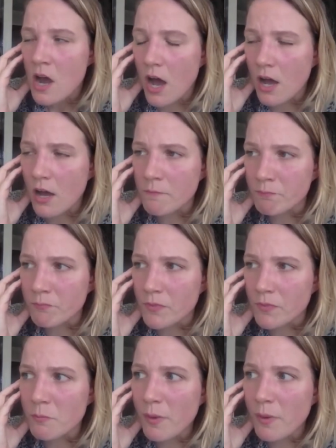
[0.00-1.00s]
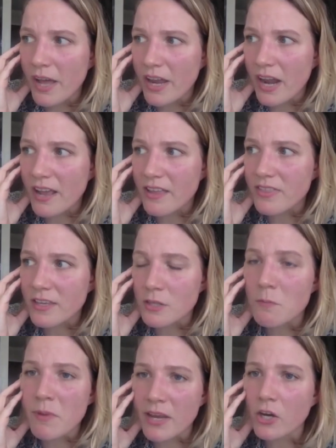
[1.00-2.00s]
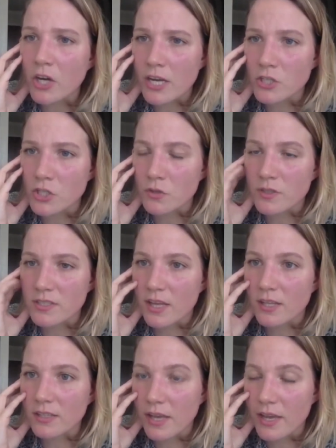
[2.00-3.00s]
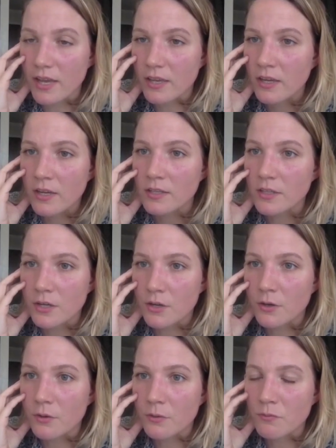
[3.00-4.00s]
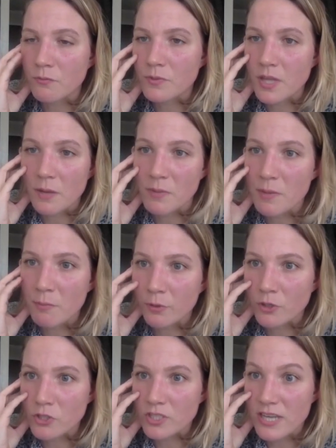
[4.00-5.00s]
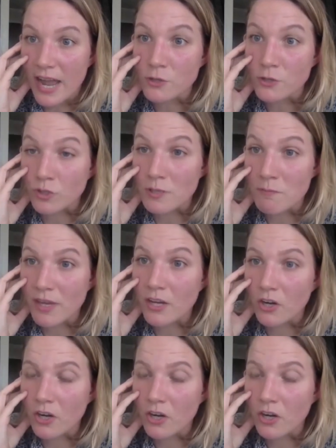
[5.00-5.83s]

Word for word: Um, but I think the bigger issue is that like, you know, some people are just naturally bigger.